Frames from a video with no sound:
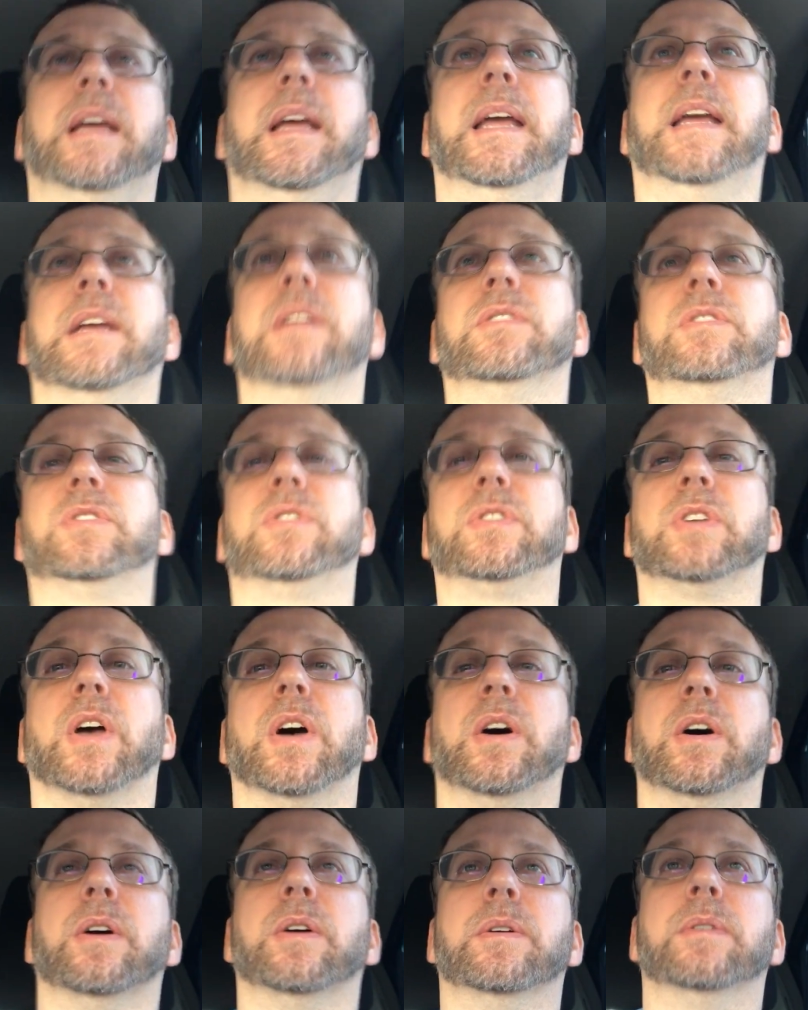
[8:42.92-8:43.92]
And
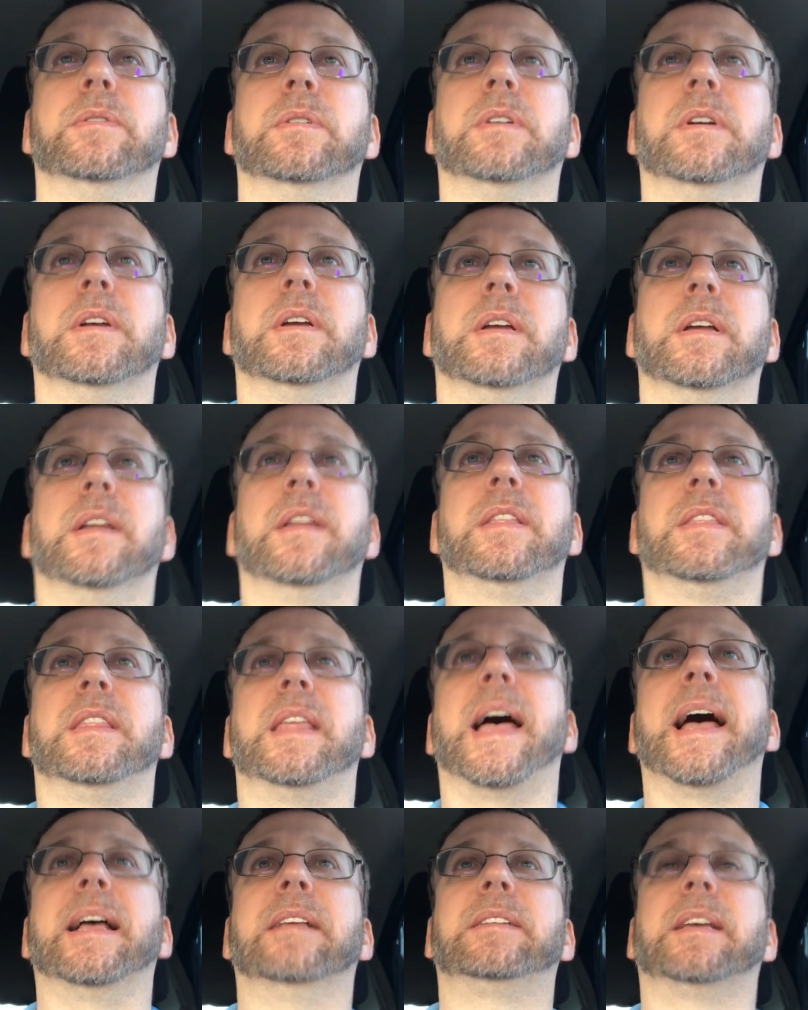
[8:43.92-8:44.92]
so
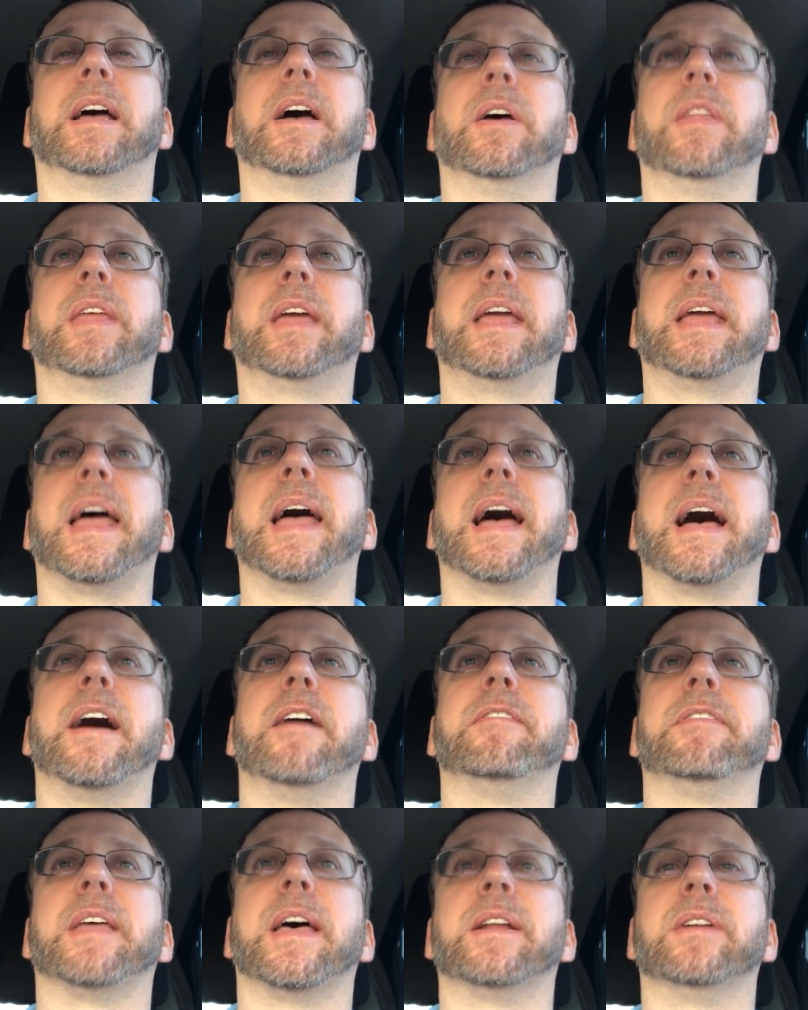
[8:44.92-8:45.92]
that's how they
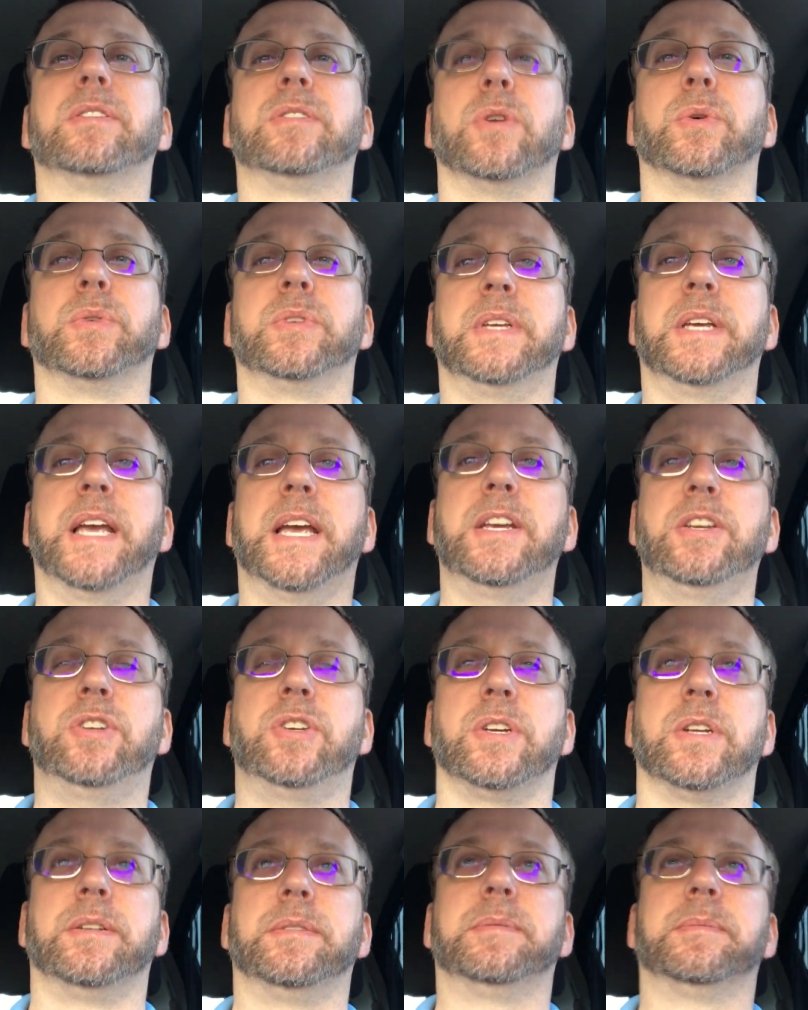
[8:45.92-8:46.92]
have that
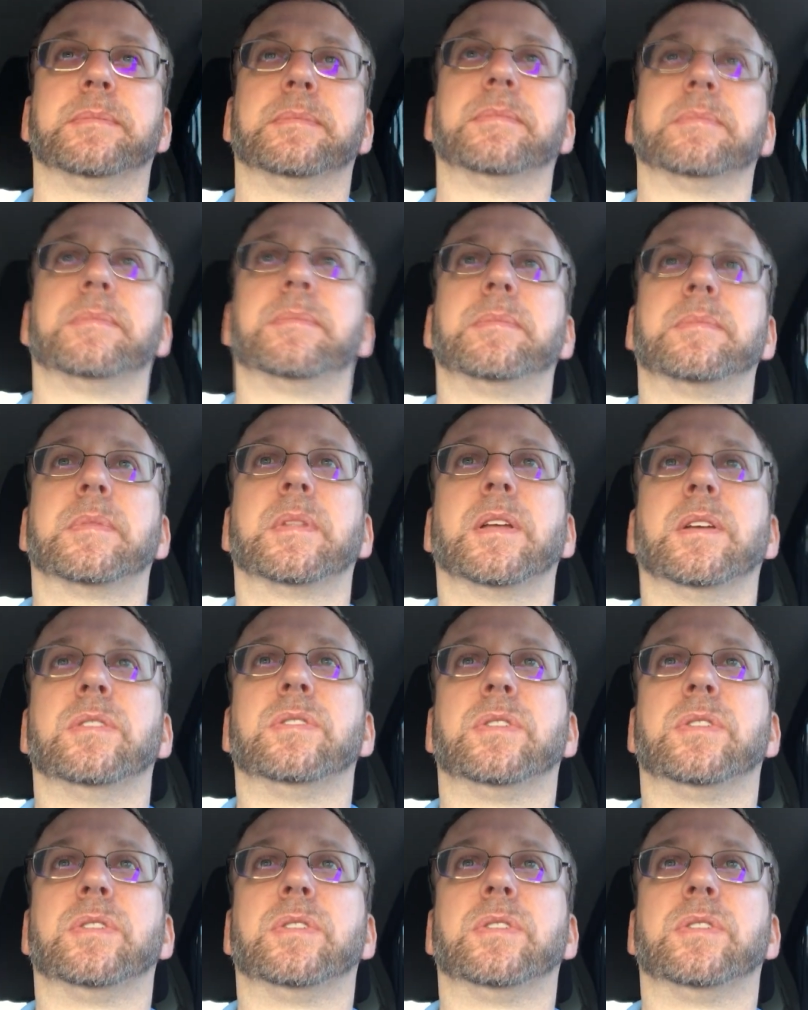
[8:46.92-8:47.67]
association.